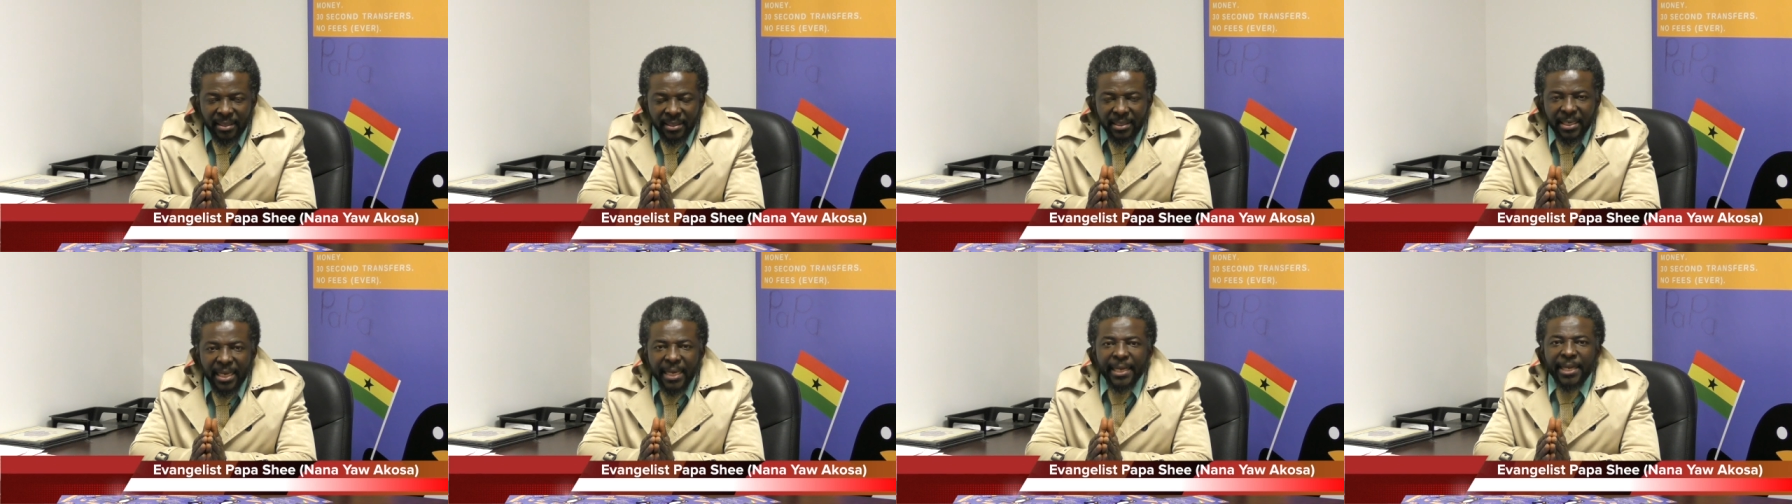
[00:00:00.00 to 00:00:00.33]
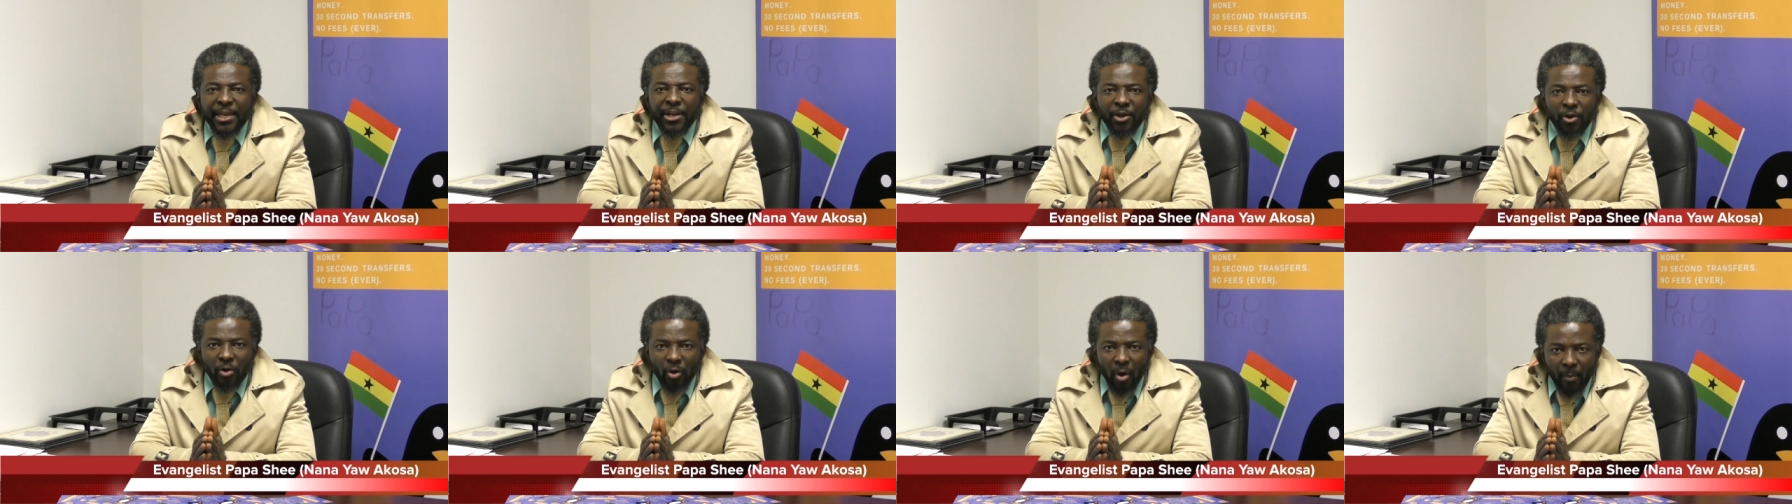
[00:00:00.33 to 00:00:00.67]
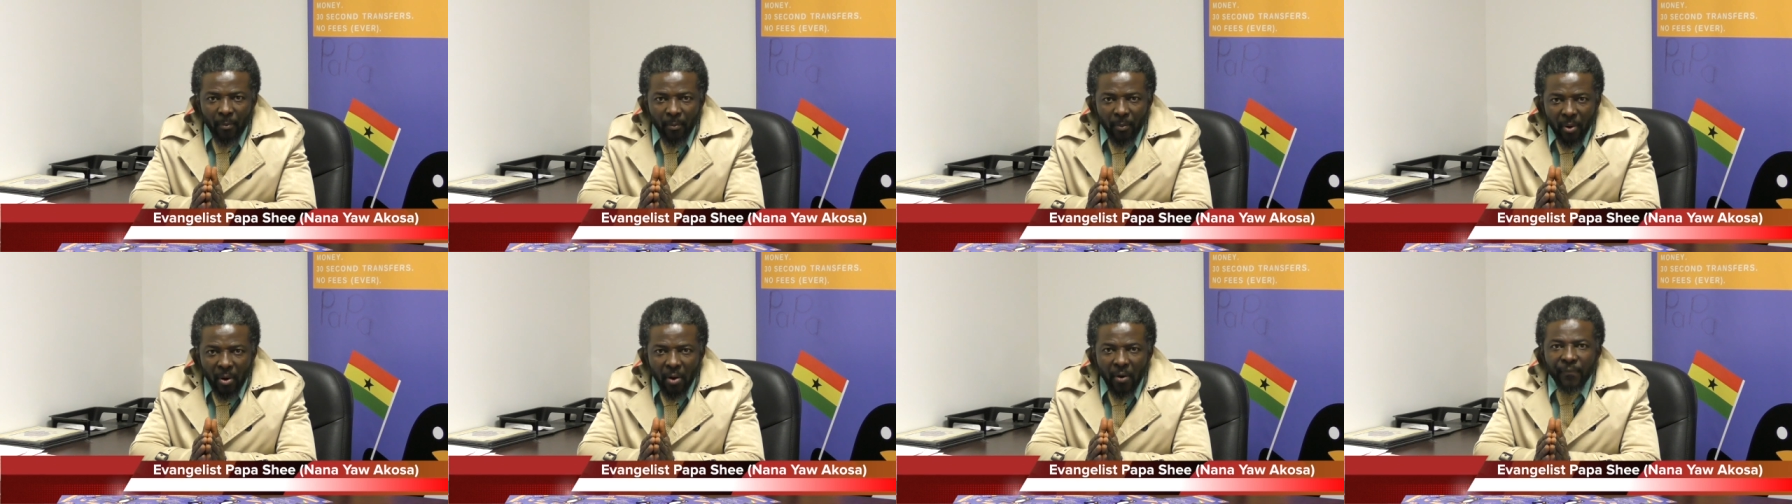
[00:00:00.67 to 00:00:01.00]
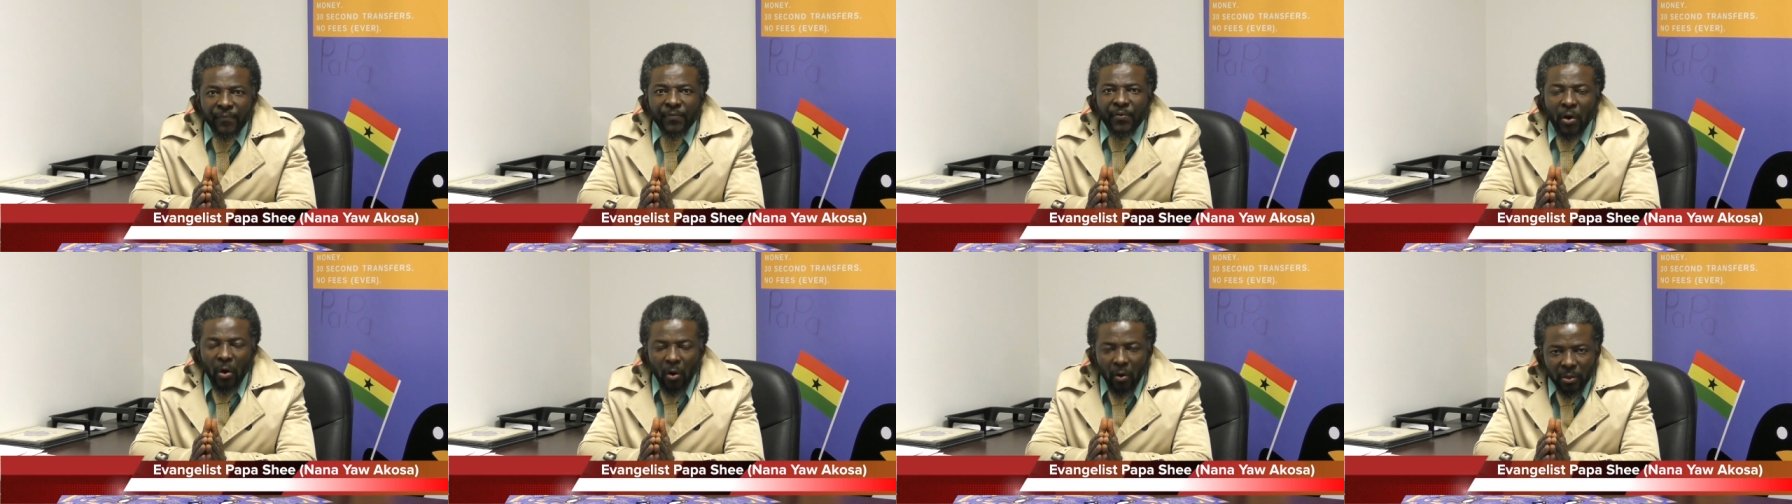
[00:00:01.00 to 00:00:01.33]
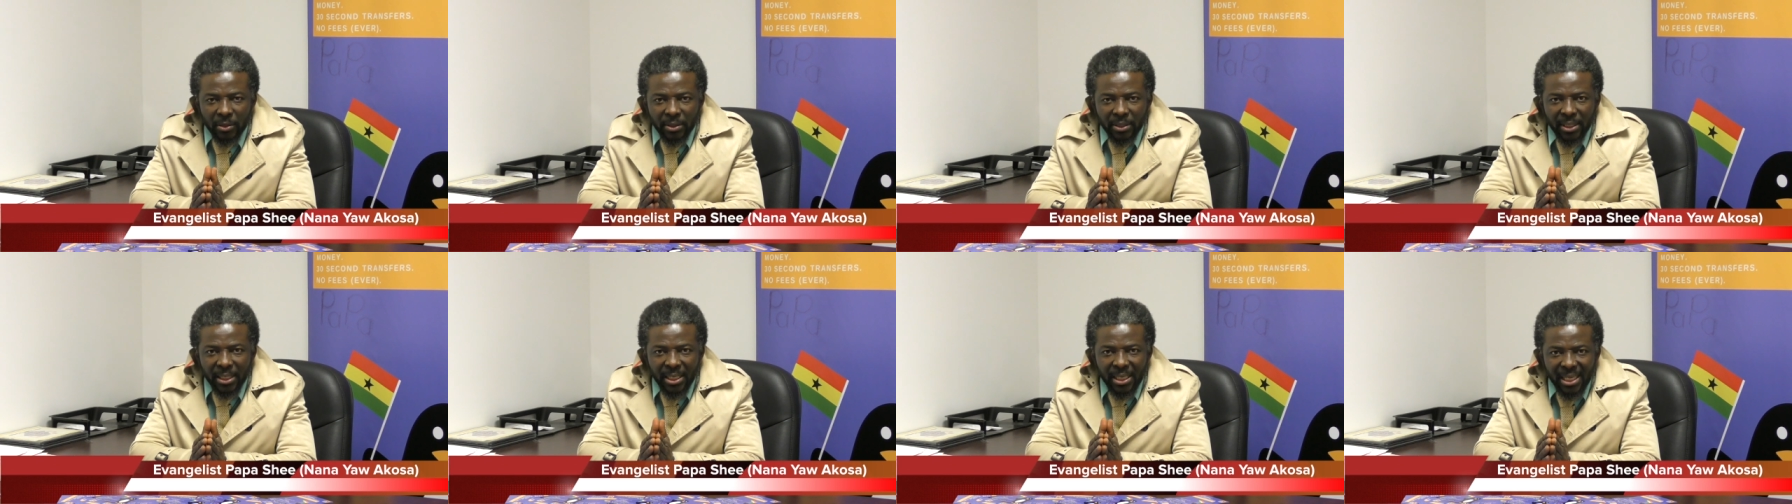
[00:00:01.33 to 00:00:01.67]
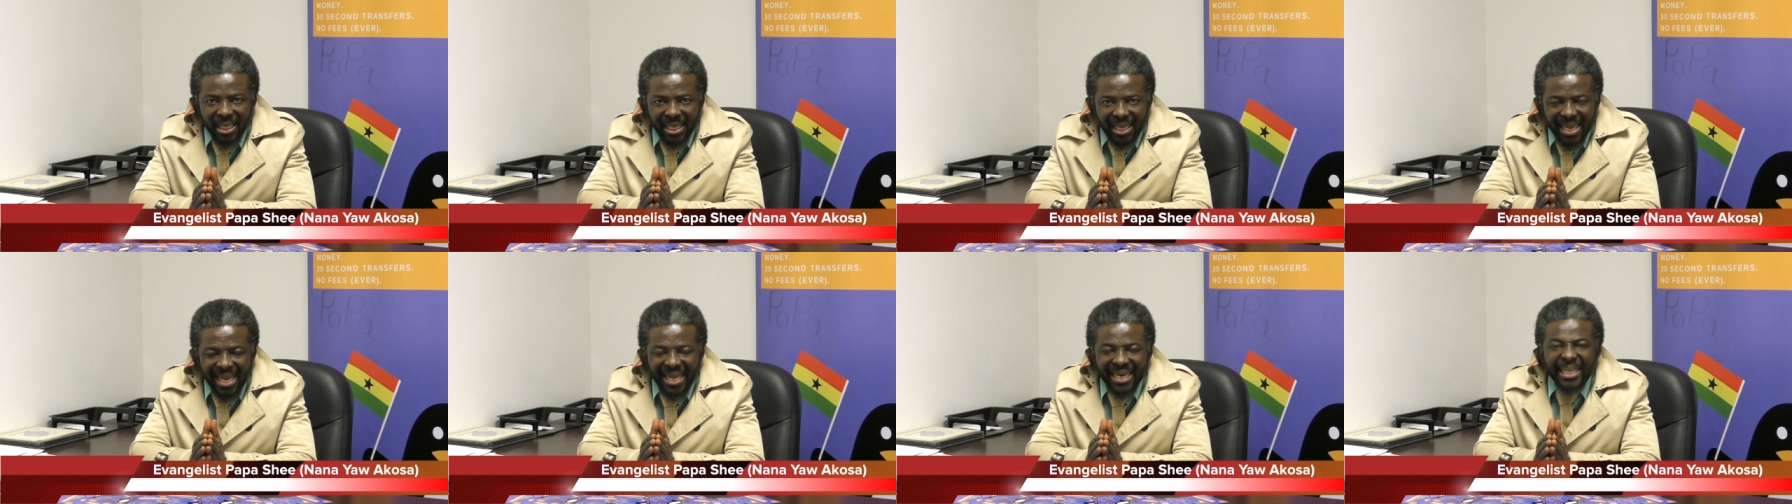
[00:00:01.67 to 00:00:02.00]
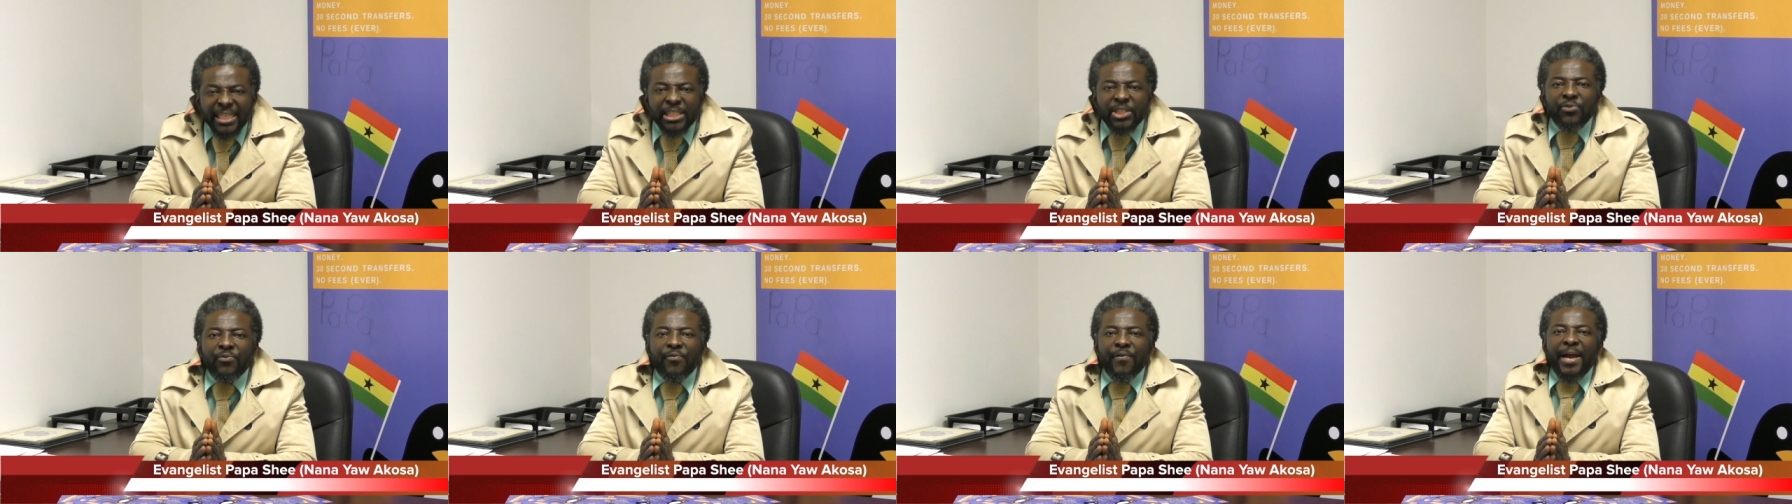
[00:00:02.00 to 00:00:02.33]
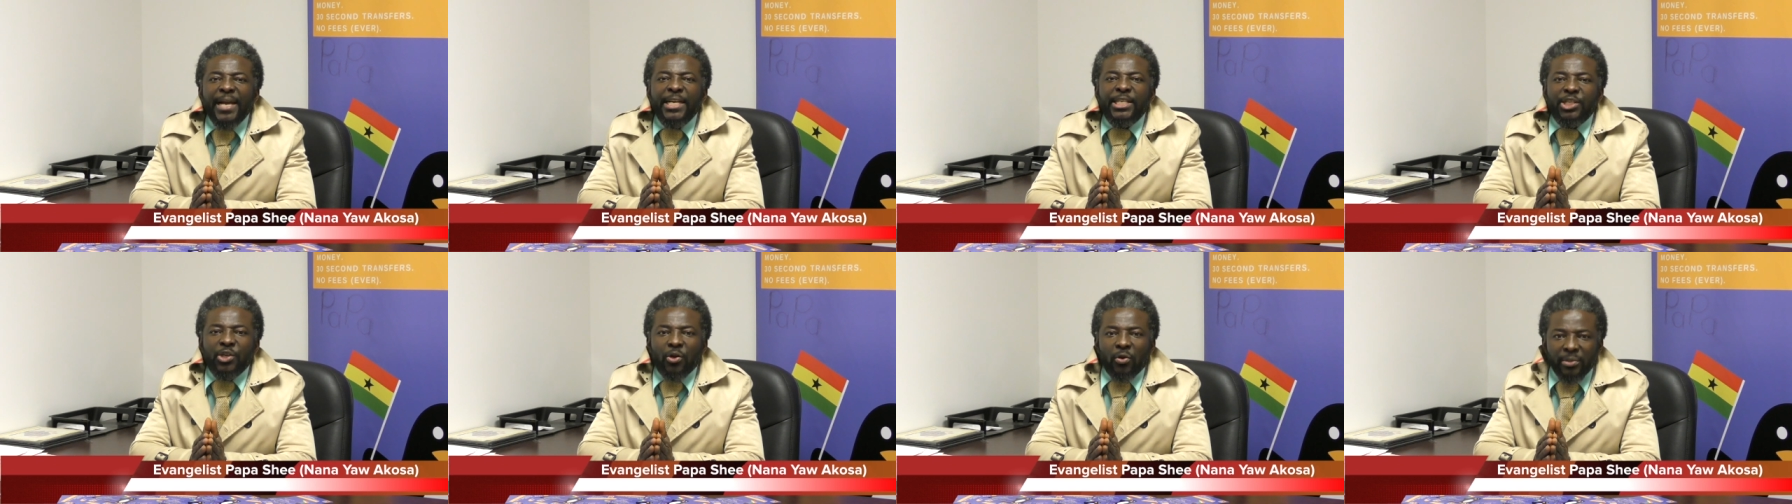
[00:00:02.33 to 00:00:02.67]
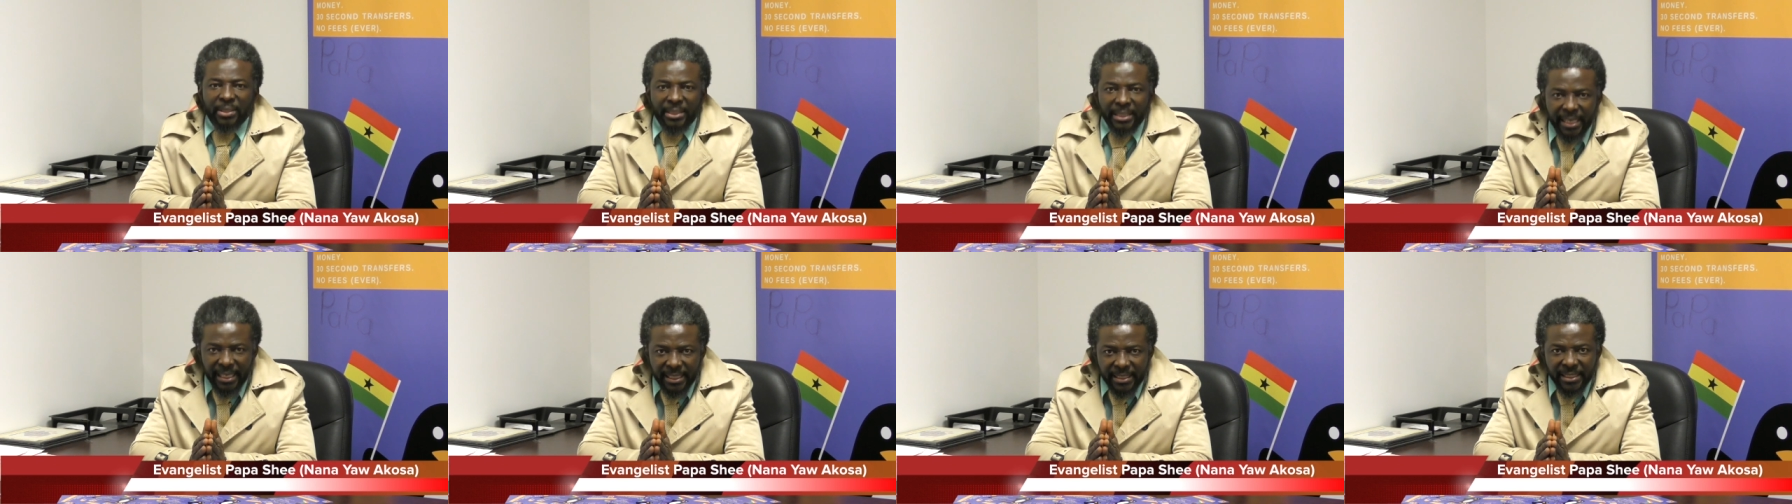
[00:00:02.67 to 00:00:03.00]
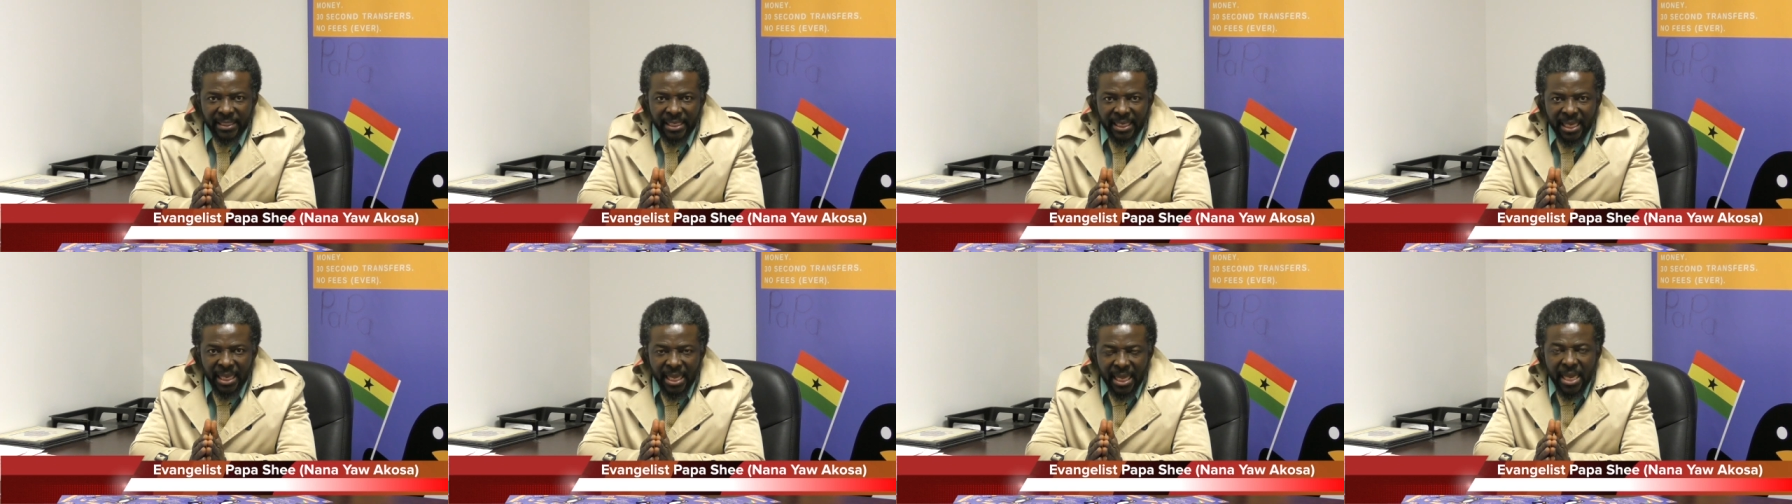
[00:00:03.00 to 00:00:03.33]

the kingdom of God and its righteousness,